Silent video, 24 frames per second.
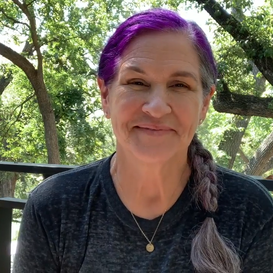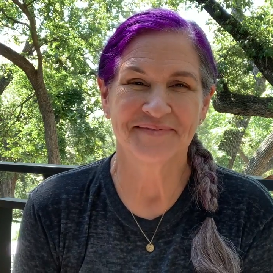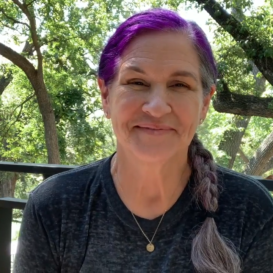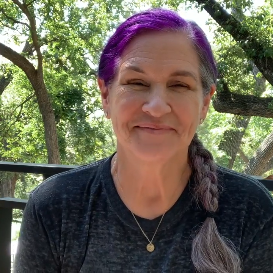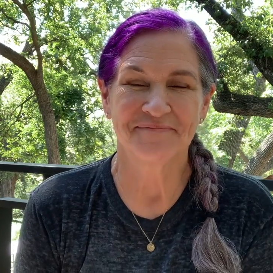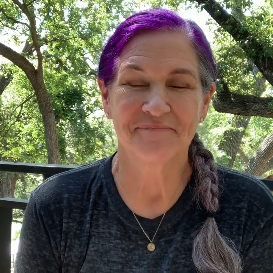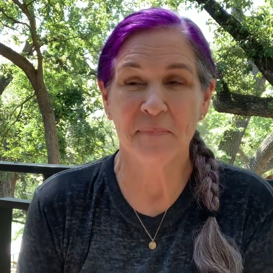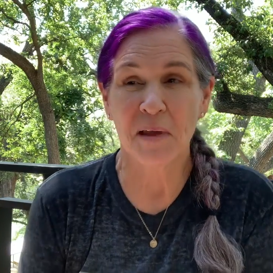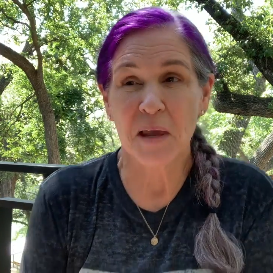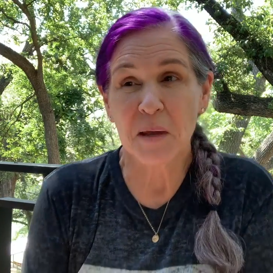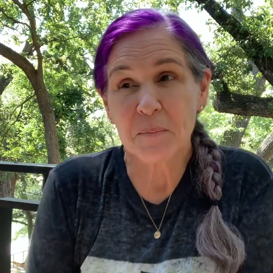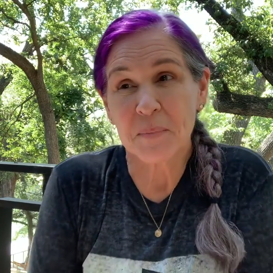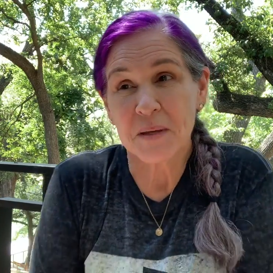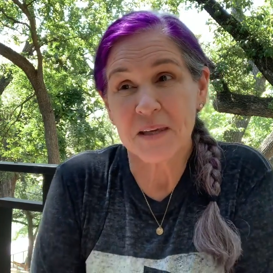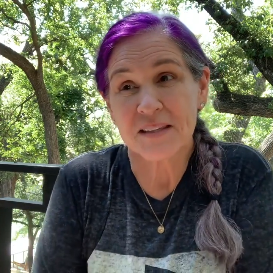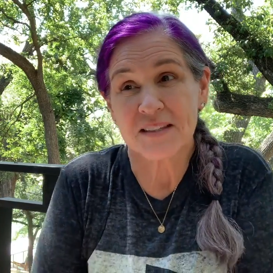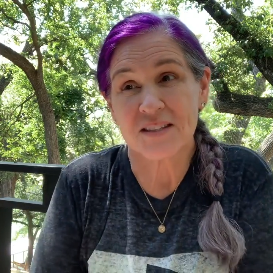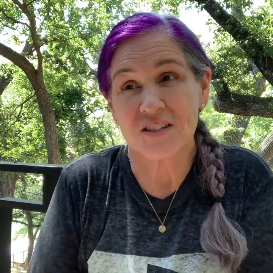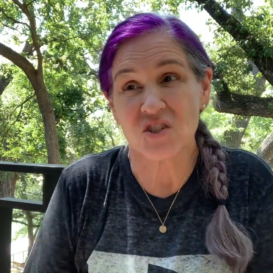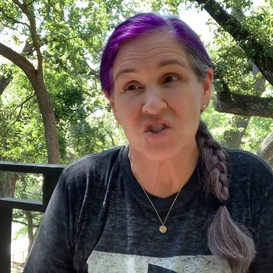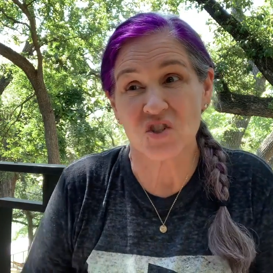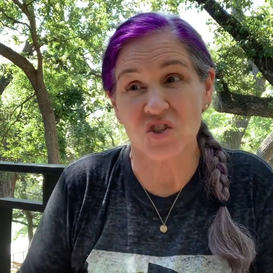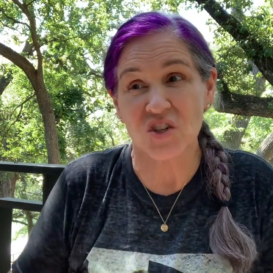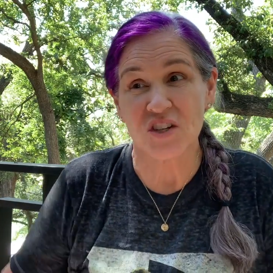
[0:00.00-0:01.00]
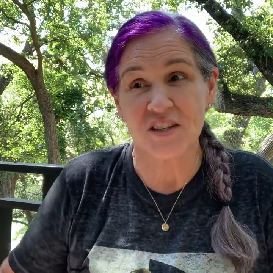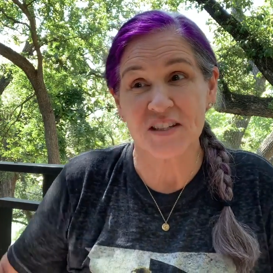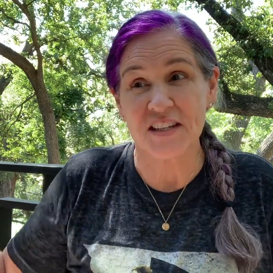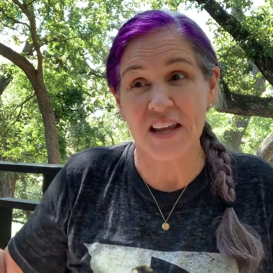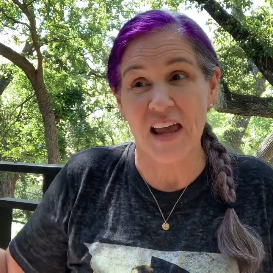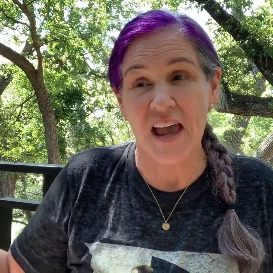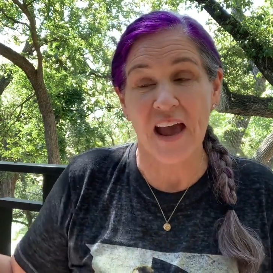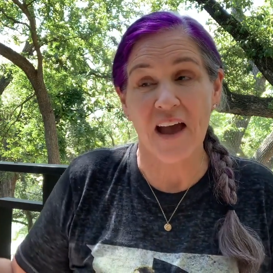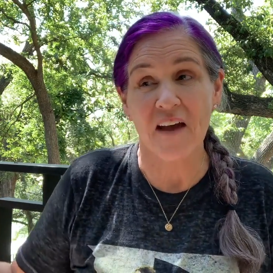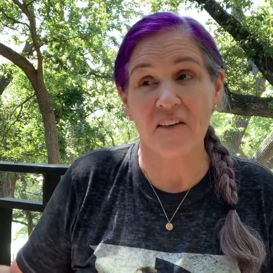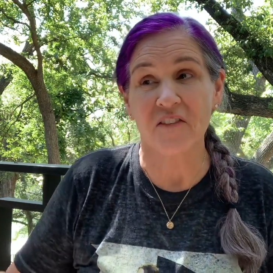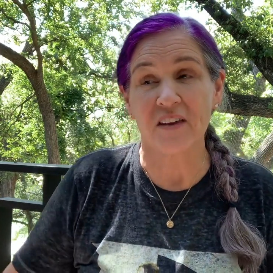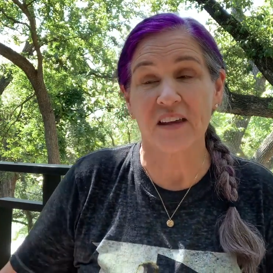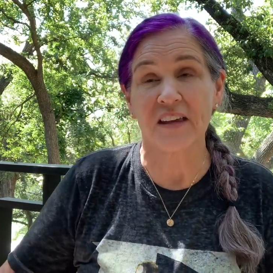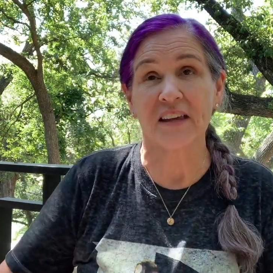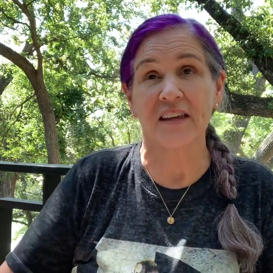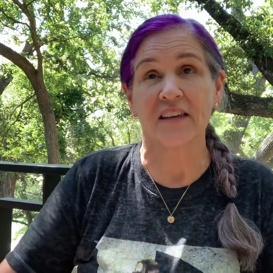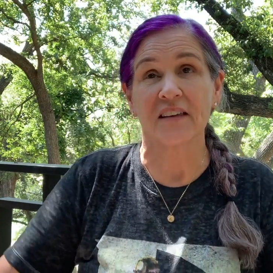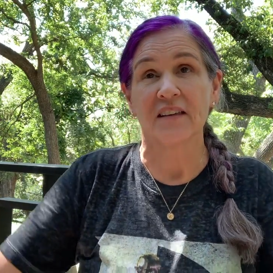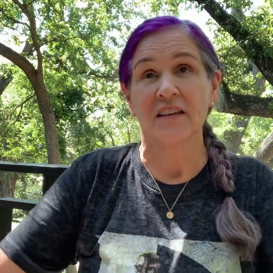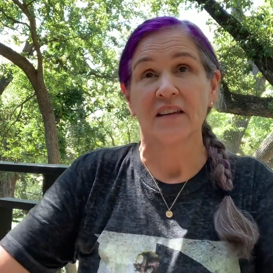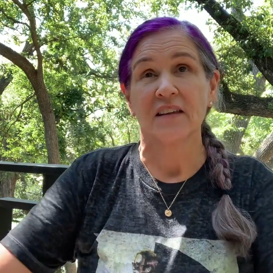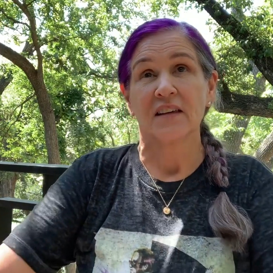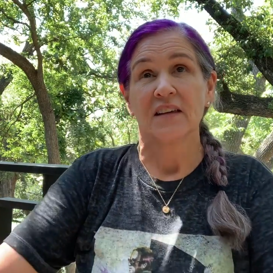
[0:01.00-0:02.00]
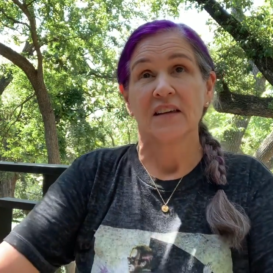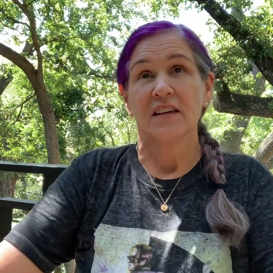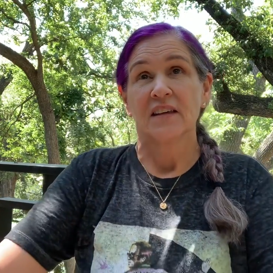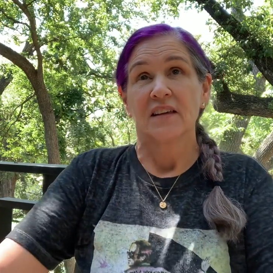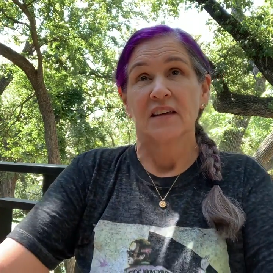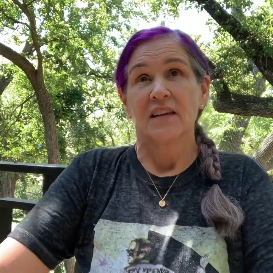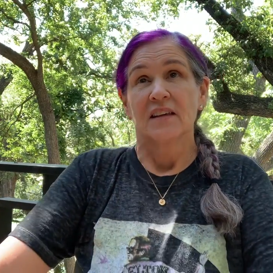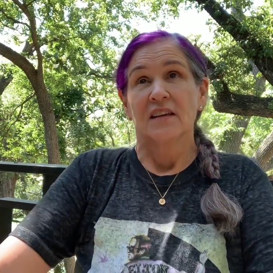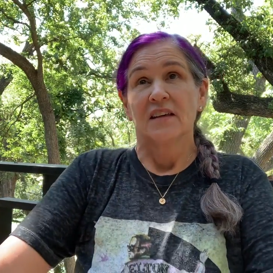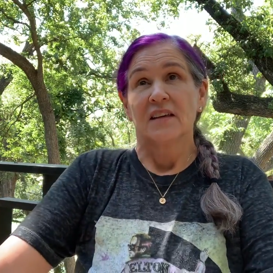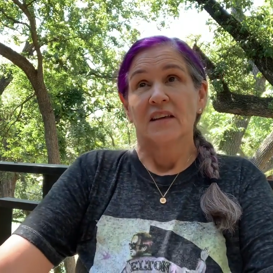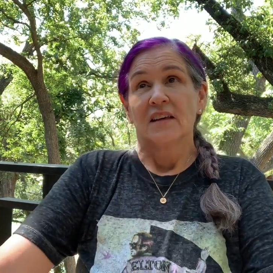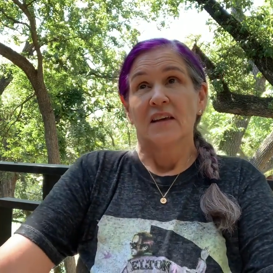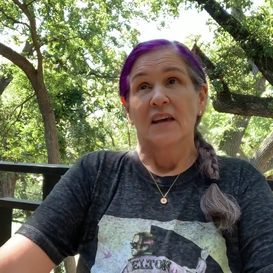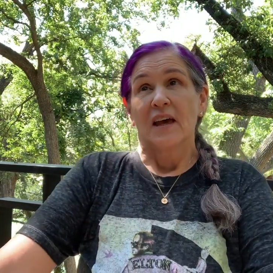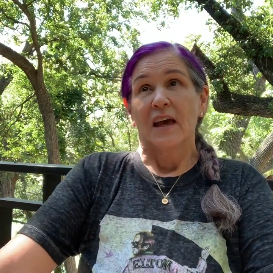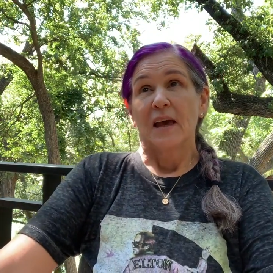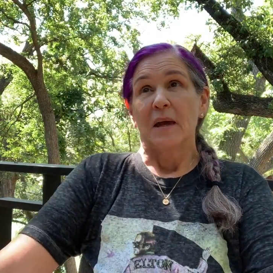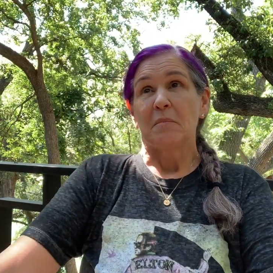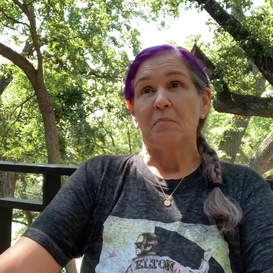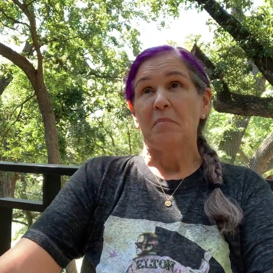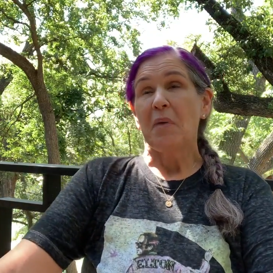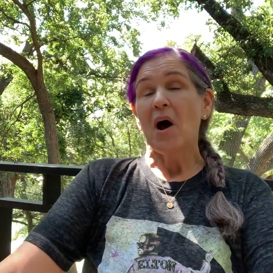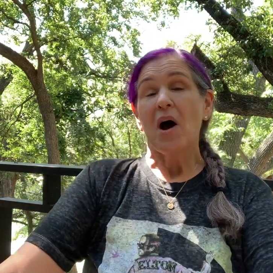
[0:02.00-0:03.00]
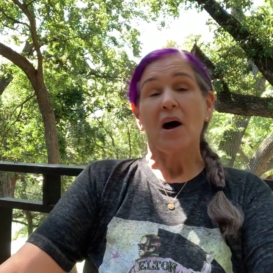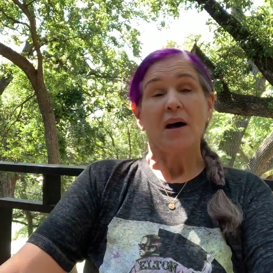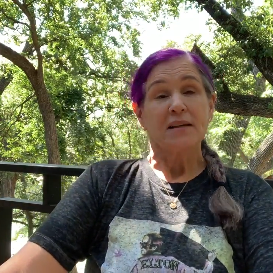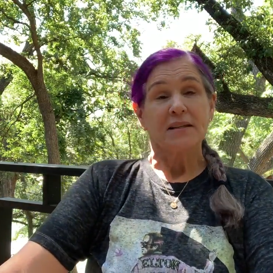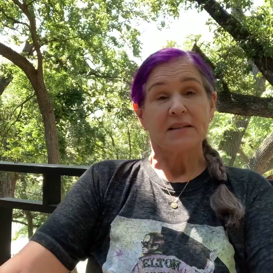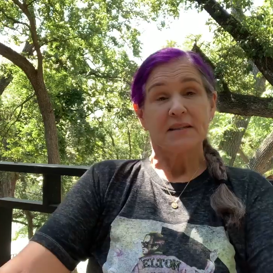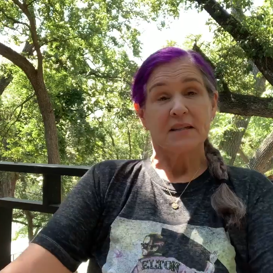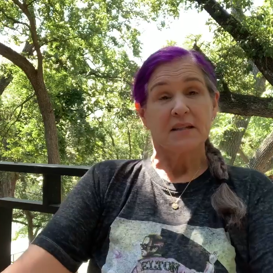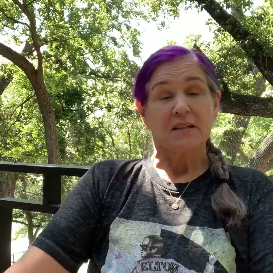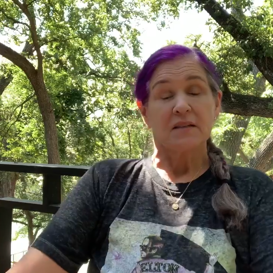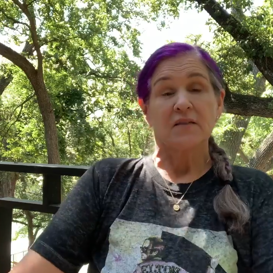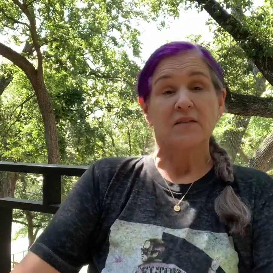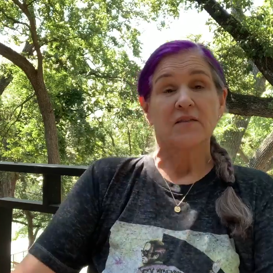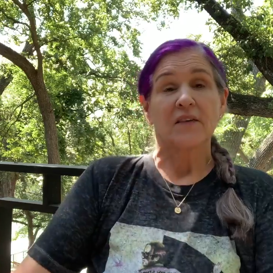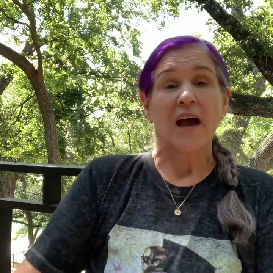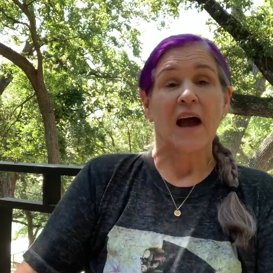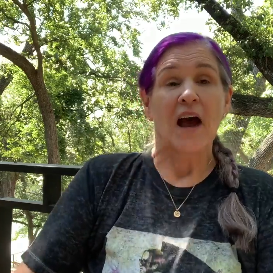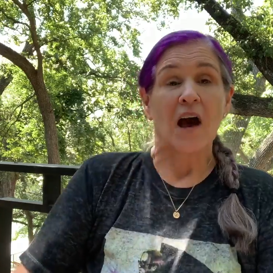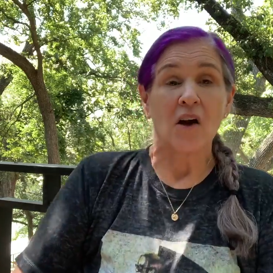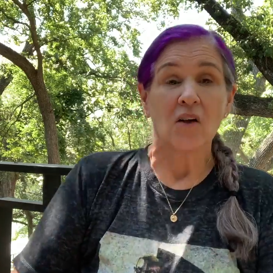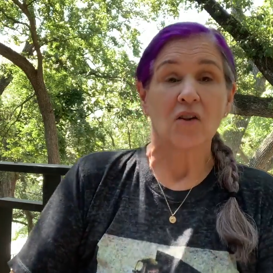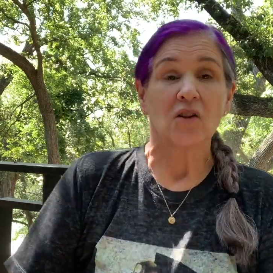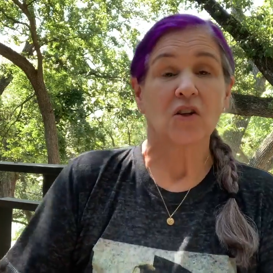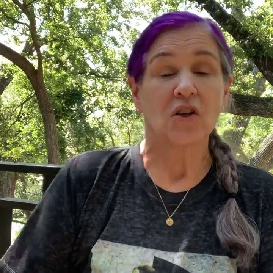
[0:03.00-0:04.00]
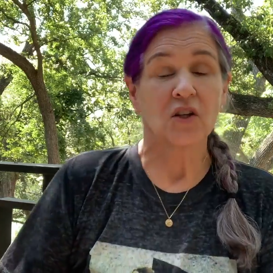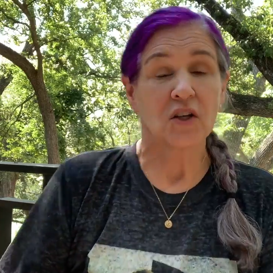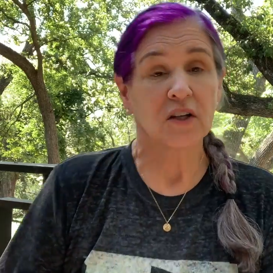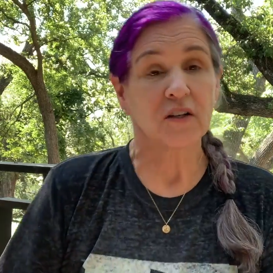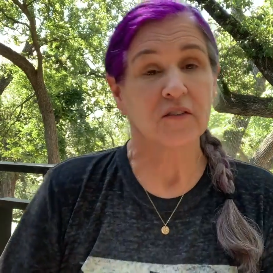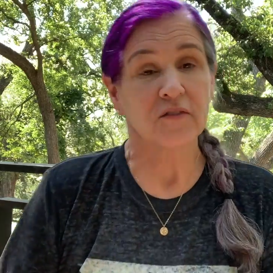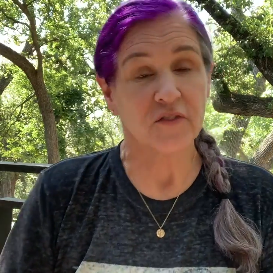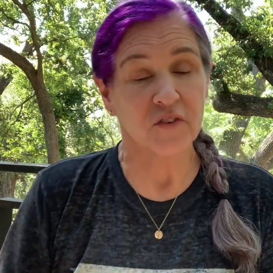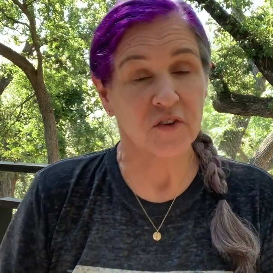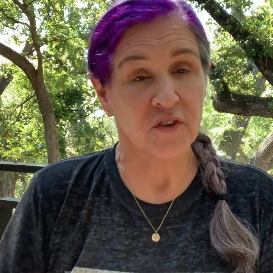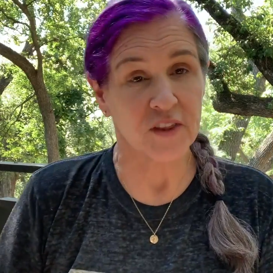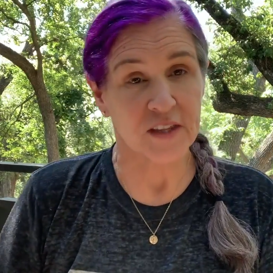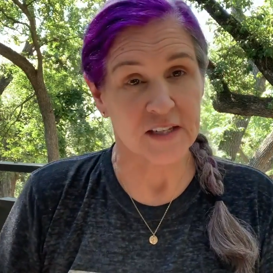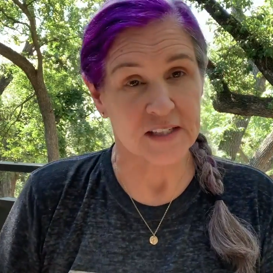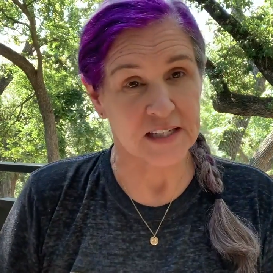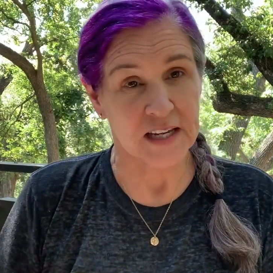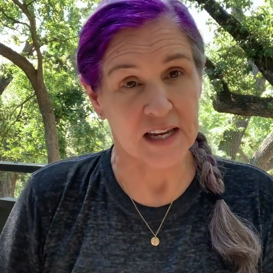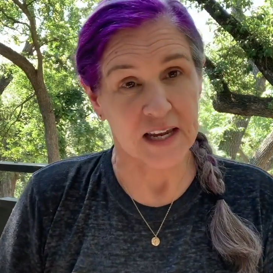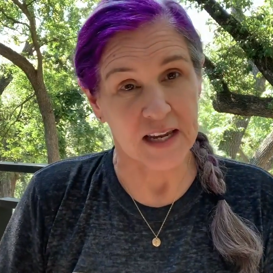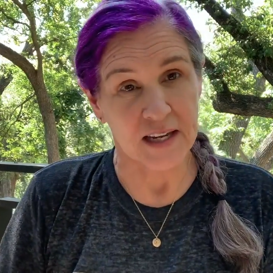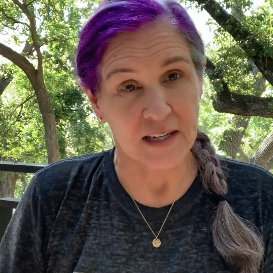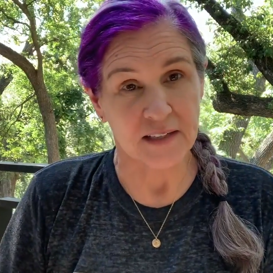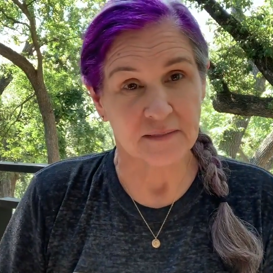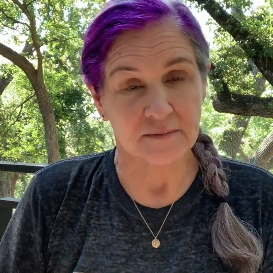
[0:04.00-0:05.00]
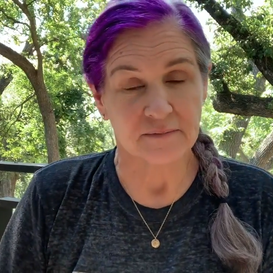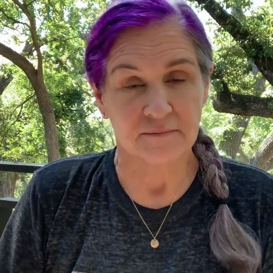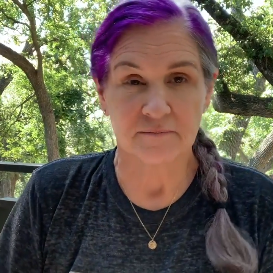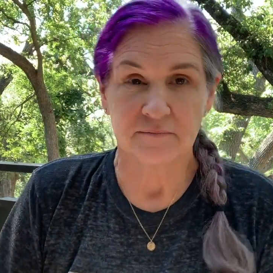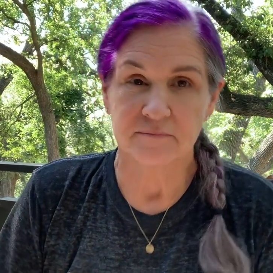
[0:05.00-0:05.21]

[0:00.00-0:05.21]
Maybe it's just having a positive outlook for the day.